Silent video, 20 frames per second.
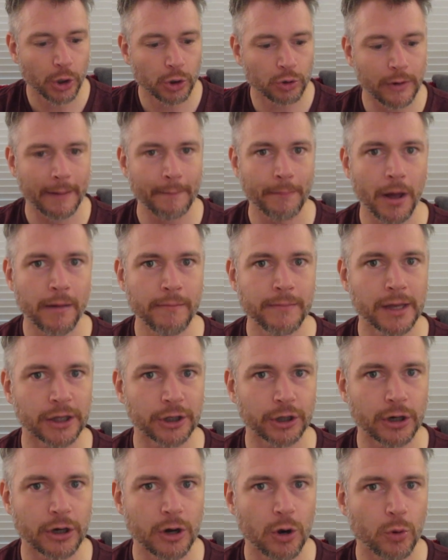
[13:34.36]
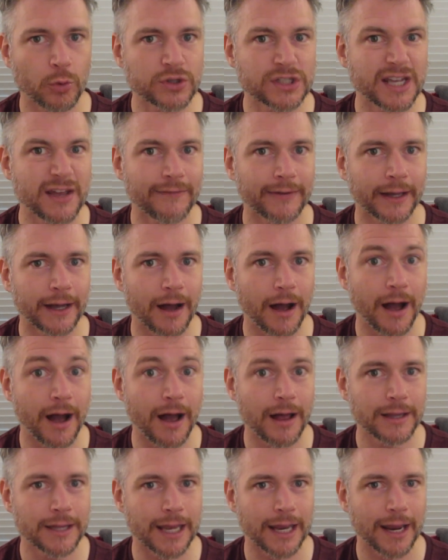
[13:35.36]
Grandpa Miller was giving
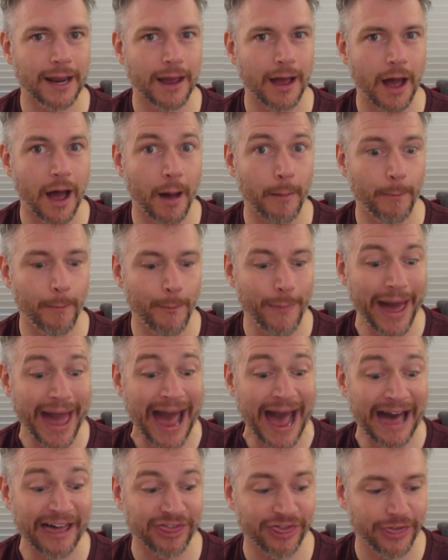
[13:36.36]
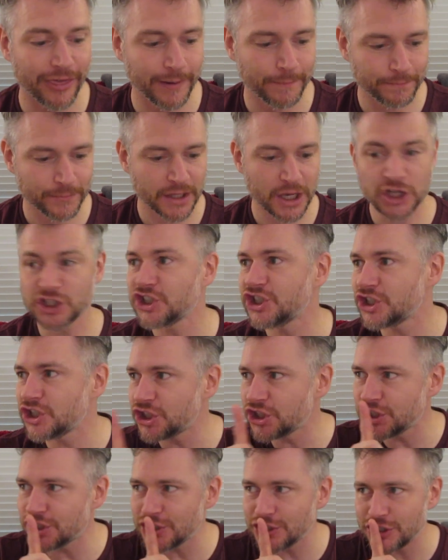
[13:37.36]
Ollie a bath.
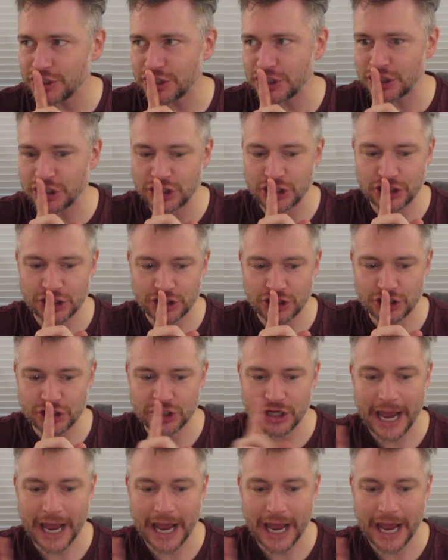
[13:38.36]
Shh!